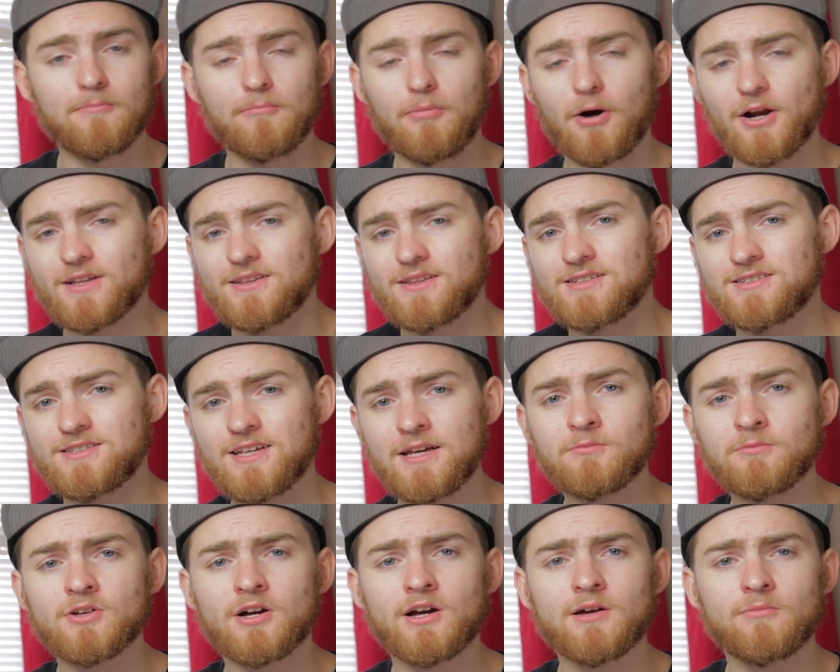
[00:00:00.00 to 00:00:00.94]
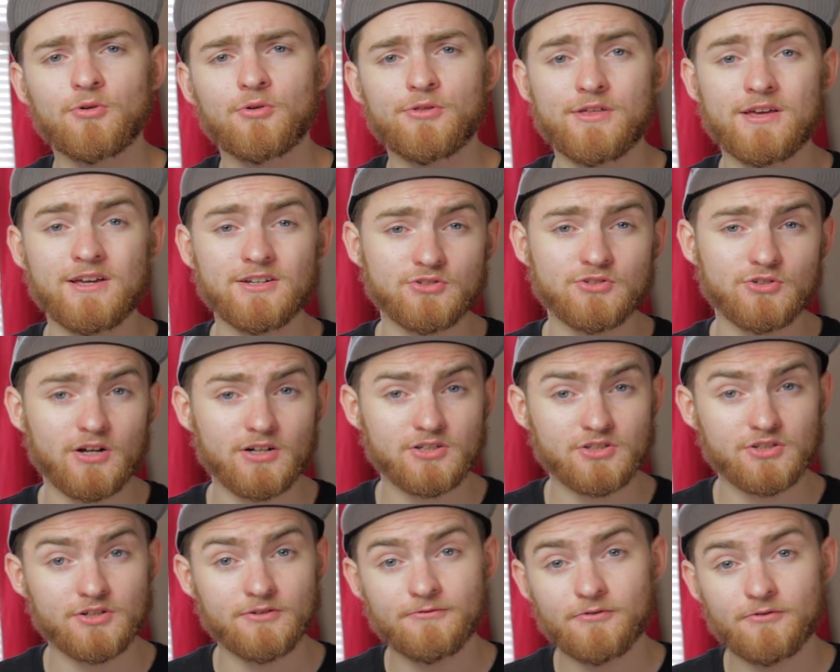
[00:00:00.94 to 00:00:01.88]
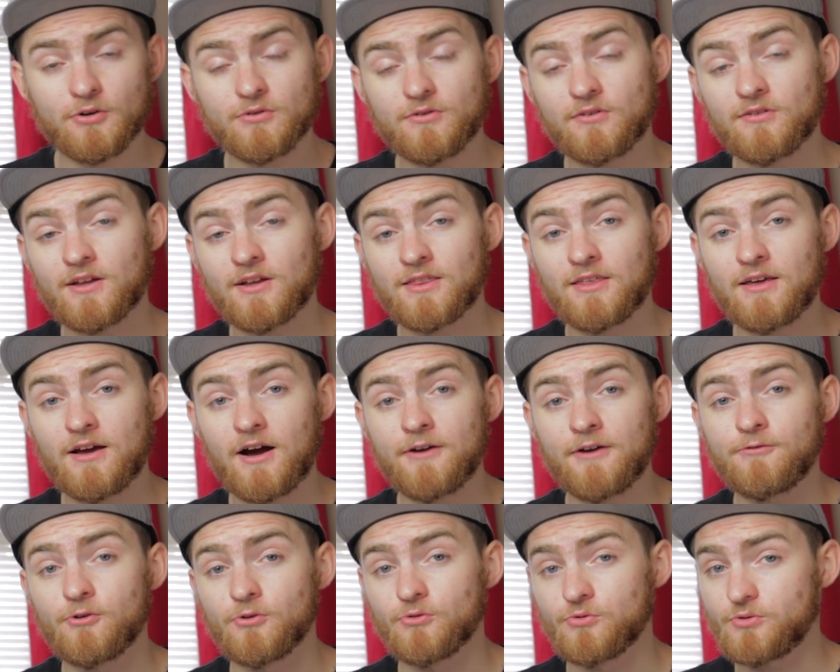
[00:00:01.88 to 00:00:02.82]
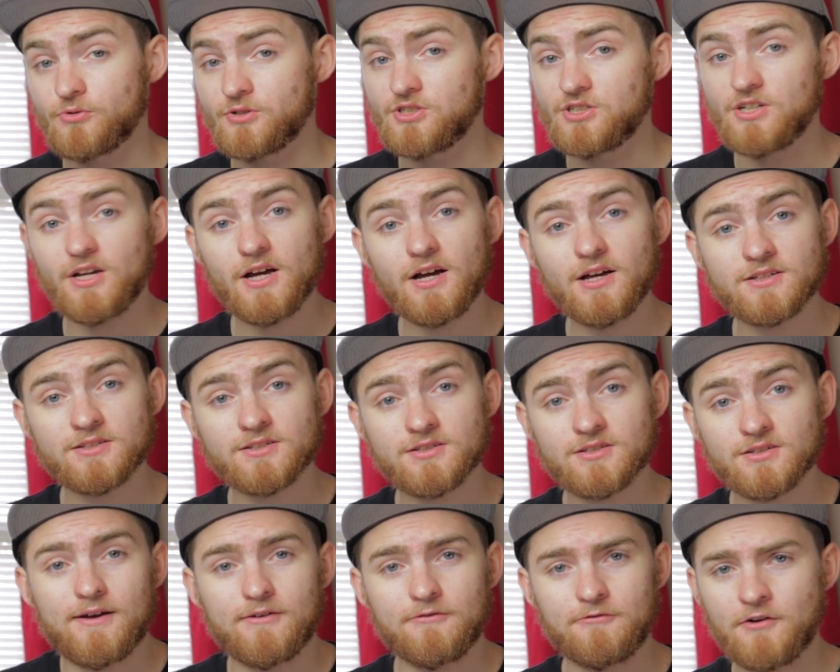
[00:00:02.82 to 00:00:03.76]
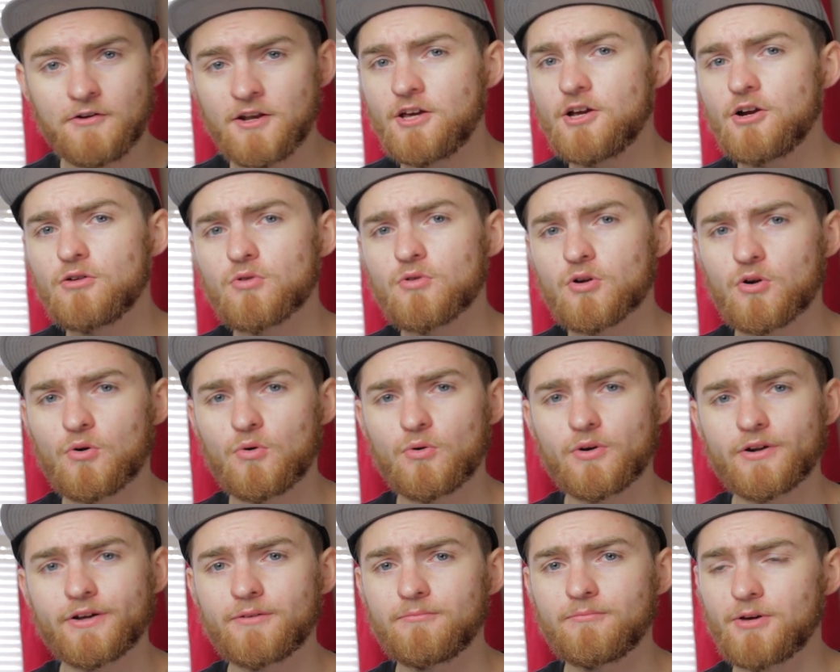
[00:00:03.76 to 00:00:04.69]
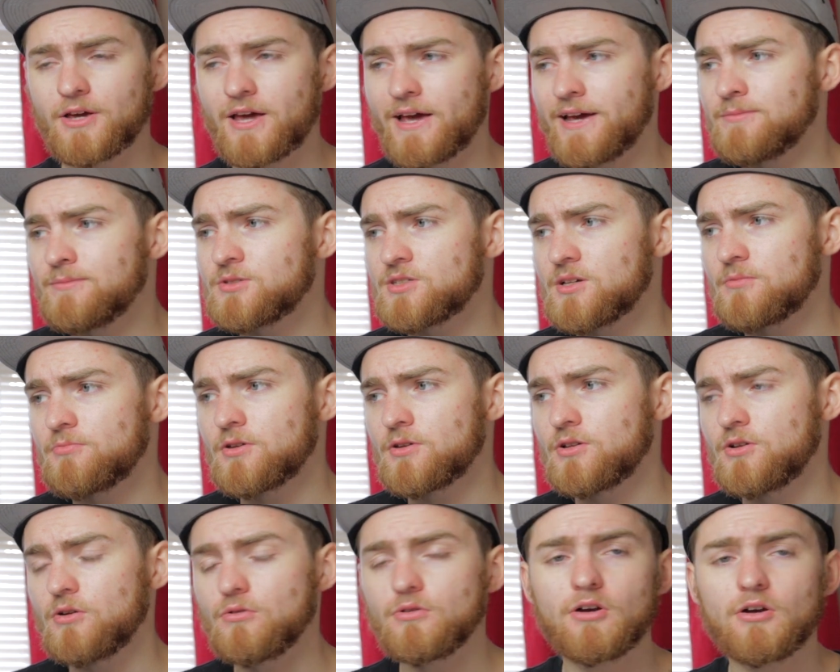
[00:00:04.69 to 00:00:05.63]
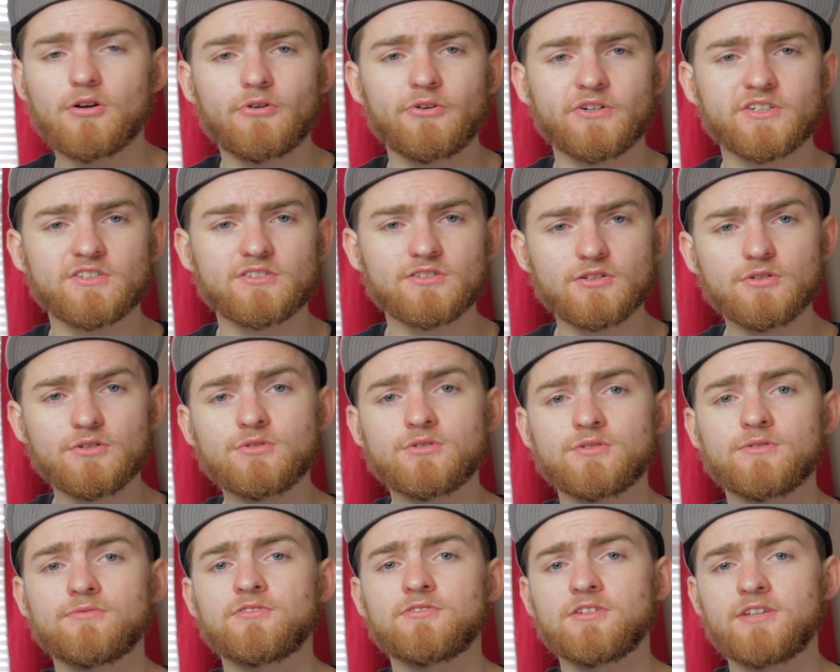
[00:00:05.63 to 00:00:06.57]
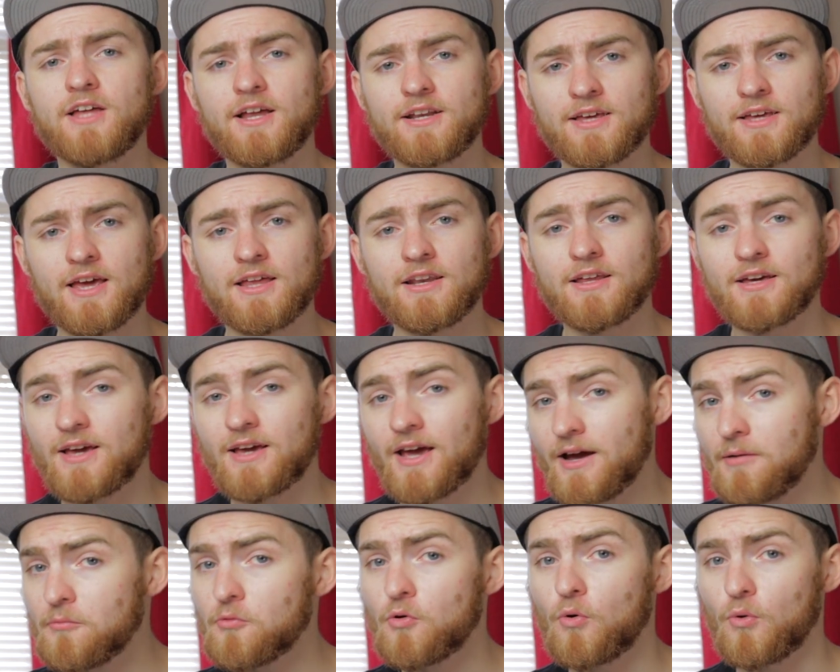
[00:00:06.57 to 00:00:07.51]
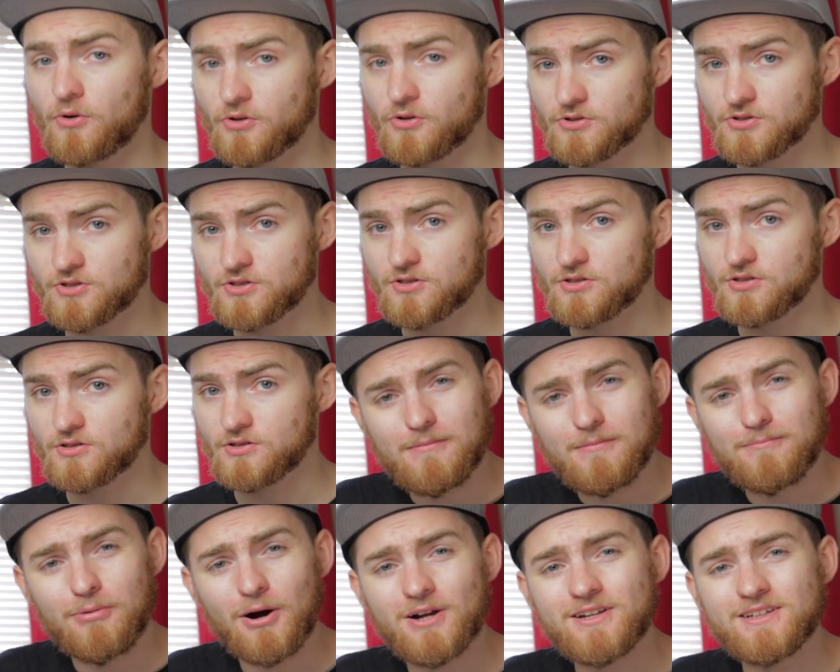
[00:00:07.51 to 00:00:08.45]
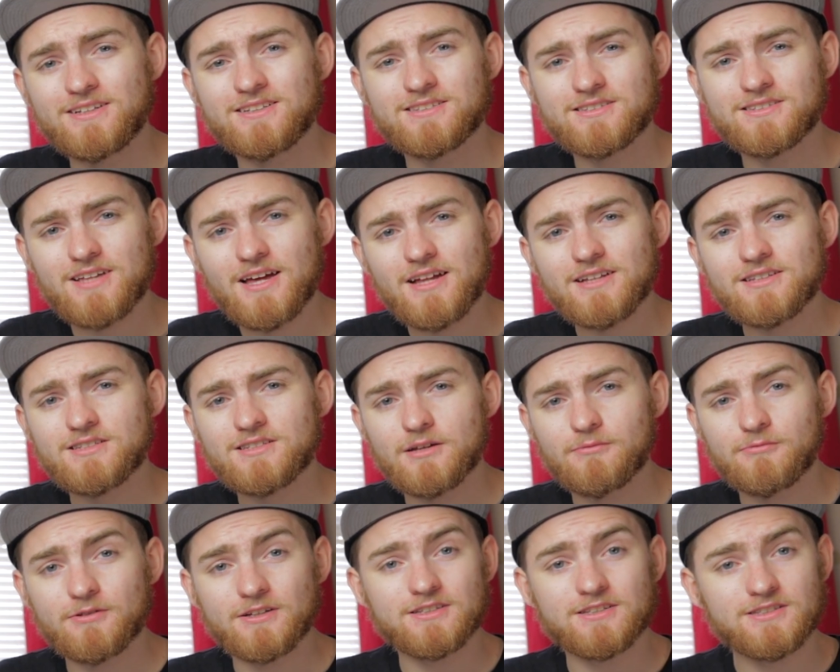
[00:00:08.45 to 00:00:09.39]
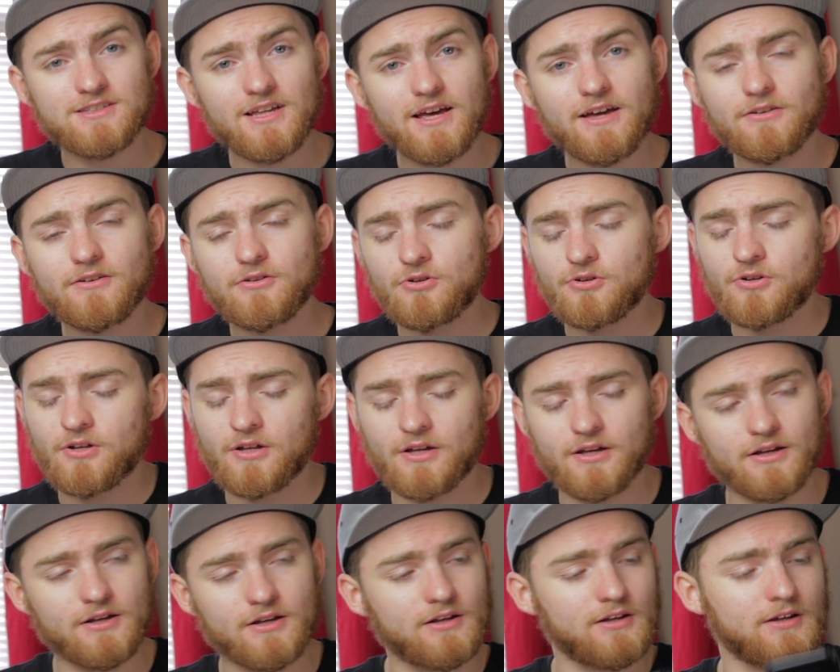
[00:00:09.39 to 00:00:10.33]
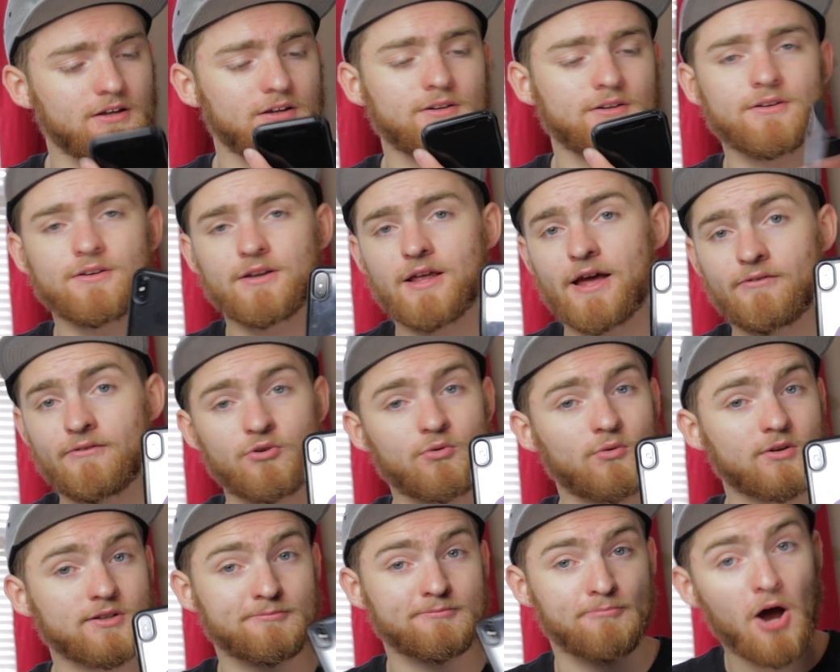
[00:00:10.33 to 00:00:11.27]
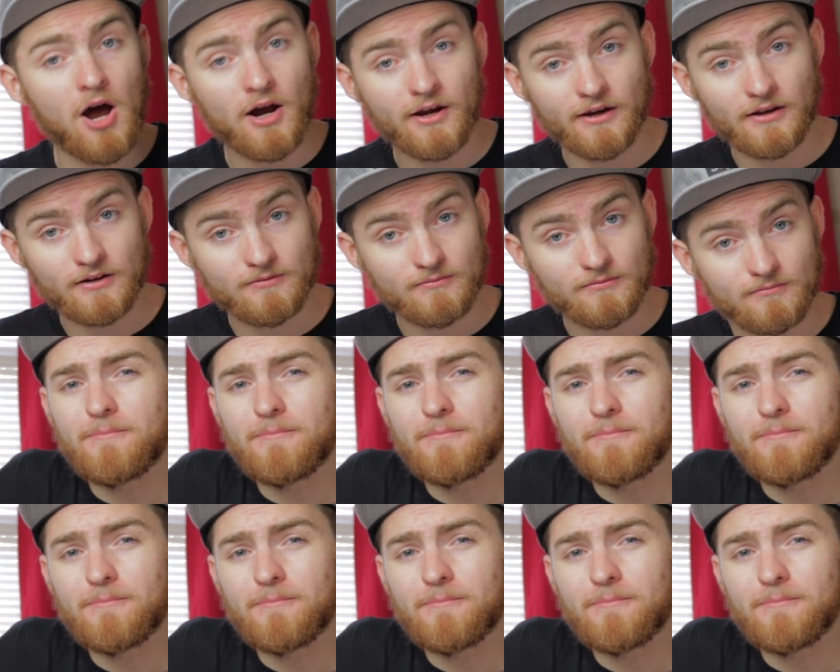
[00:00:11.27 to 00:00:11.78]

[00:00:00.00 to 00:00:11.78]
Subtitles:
But at the same time, with the introduction of phones like the iPhone 3GS, video recording became something no longer exclusive to dedicated camcorders, but instead something standard in everyone's pocket.